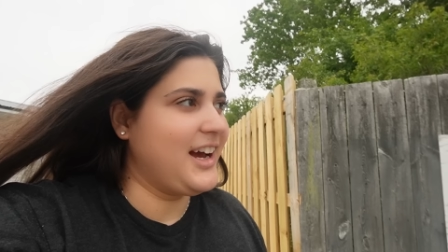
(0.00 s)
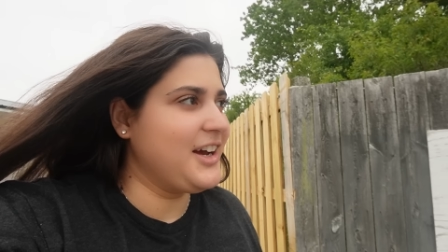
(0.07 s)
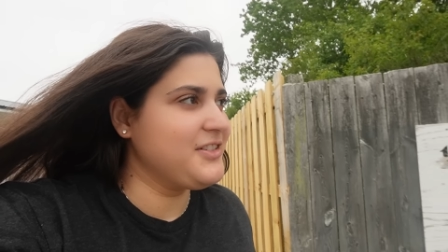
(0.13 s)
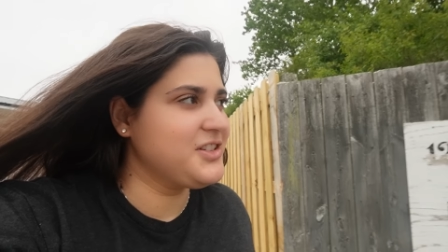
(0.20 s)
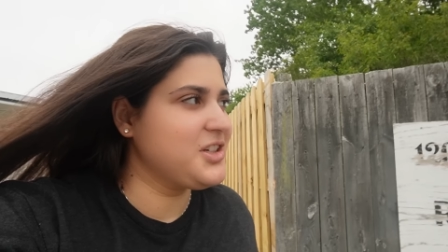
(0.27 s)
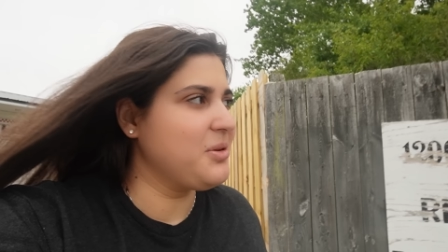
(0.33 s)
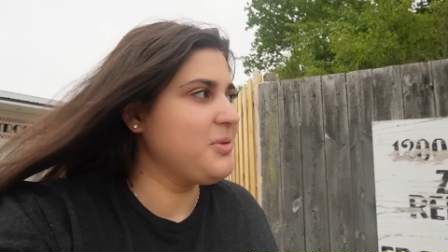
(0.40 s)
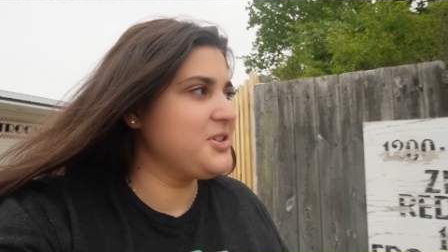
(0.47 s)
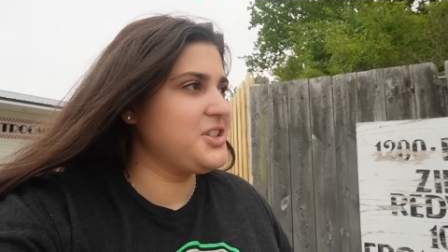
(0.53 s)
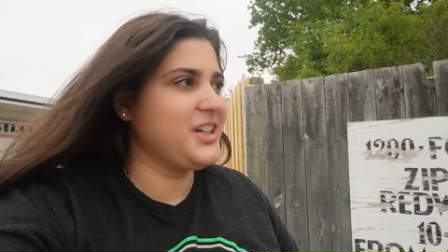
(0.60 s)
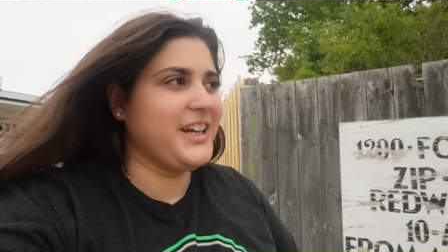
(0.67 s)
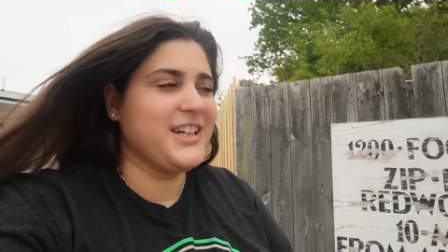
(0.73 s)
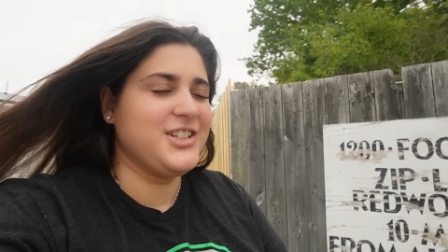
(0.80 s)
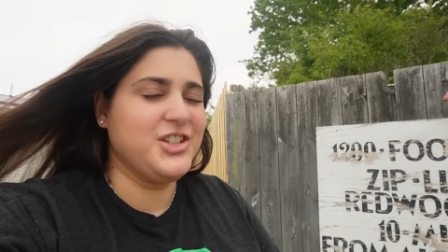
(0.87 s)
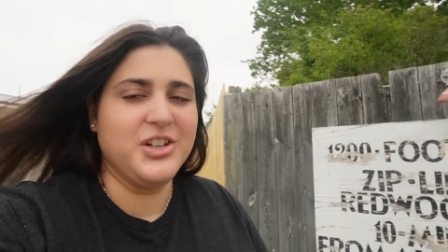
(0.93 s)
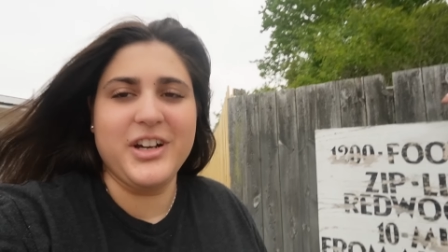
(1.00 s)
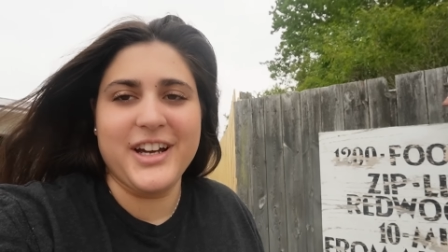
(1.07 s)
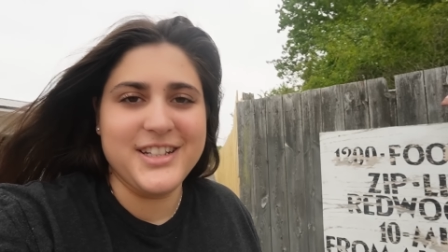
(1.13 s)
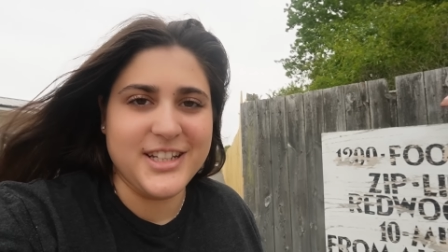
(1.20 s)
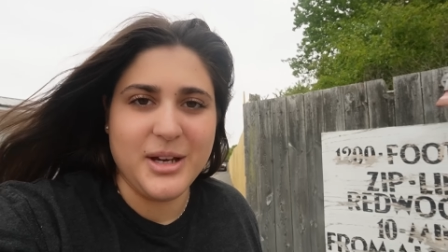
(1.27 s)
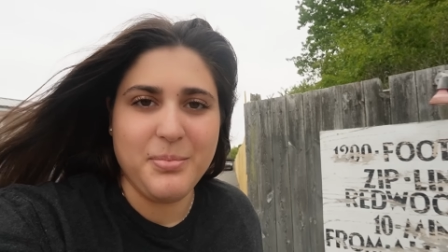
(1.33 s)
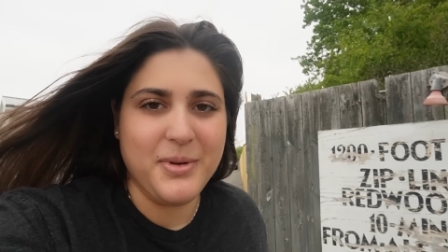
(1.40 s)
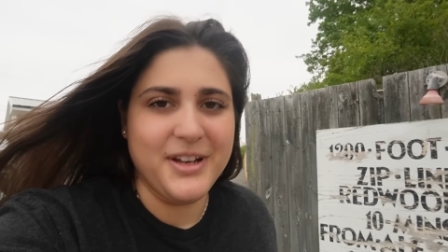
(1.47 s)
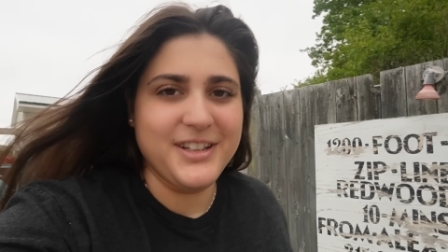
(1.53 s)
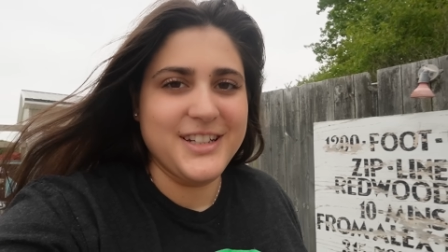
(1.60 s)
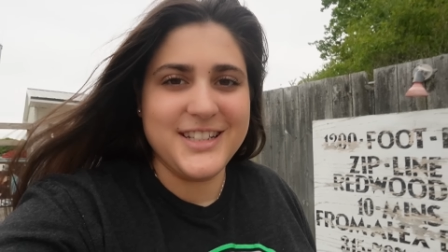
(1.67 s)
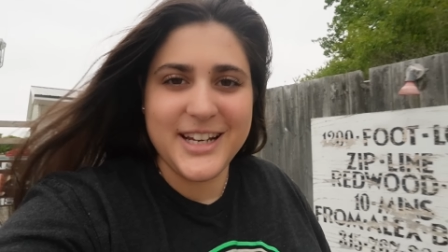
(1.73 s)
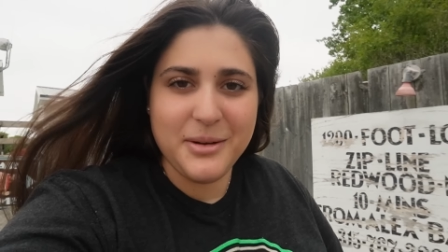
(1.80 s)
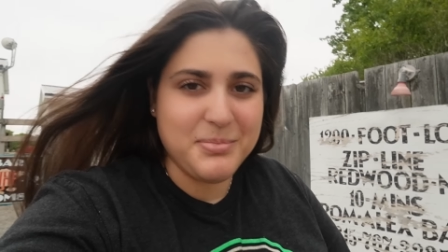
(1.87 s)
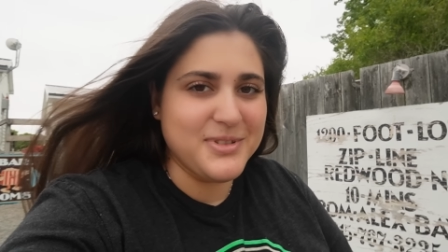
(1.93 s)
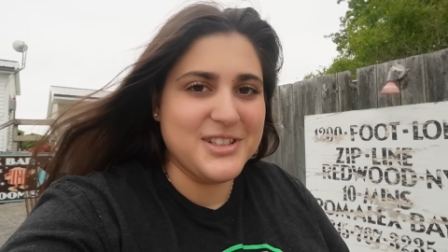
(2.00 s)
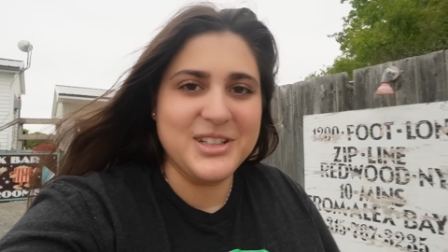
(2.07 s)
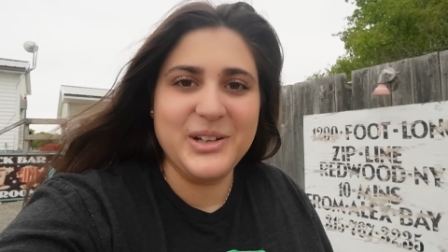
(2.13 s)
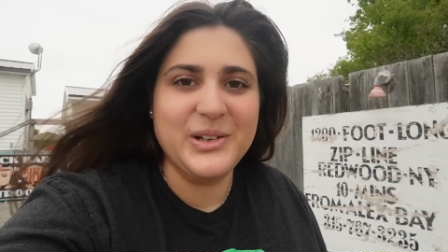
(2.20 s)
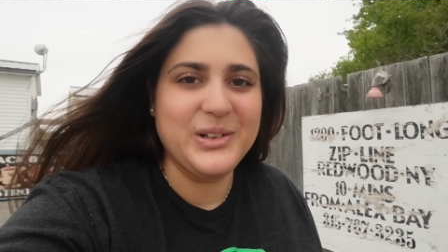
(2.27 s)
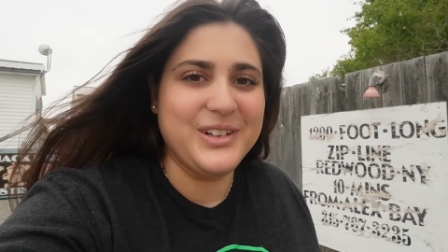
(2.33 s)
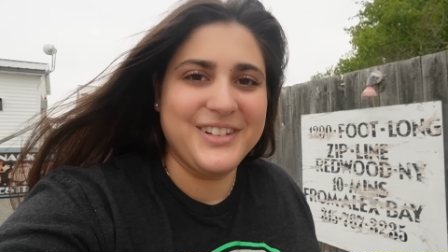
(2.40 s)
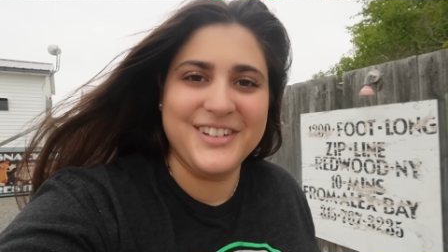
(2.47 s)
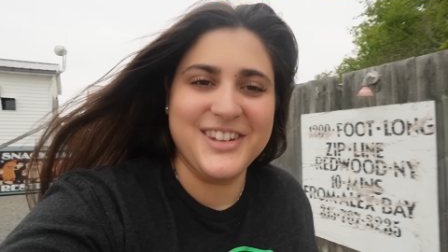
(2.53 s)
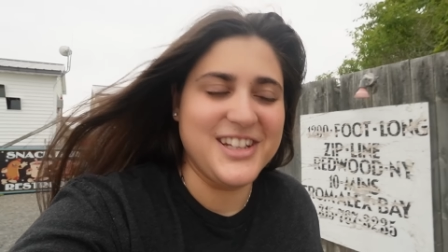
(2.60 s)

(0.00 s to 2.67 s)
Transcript: I have so much to catch you guys up on this episode.